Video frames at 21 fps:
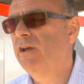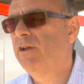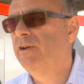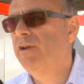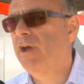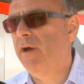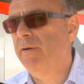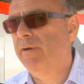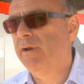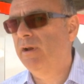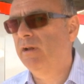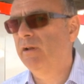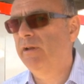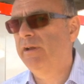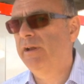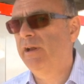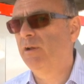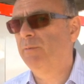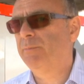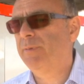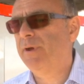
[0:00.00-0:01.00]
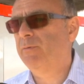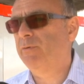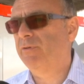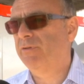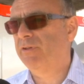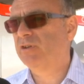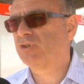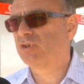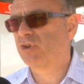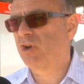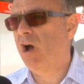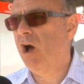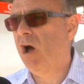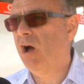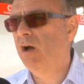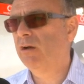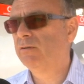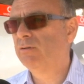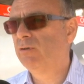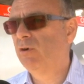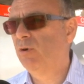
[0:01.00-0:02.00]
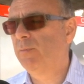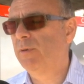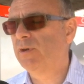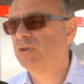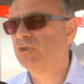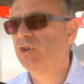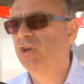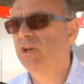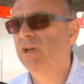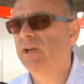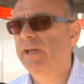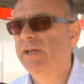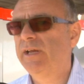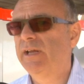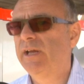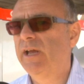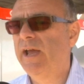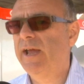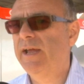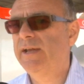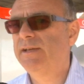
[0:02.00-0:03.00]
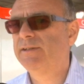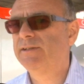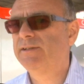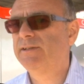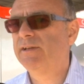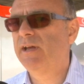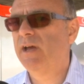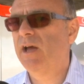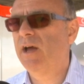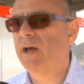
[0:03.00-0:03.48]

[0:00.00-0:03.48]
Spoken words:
No, it'll be with this car almost certainly, and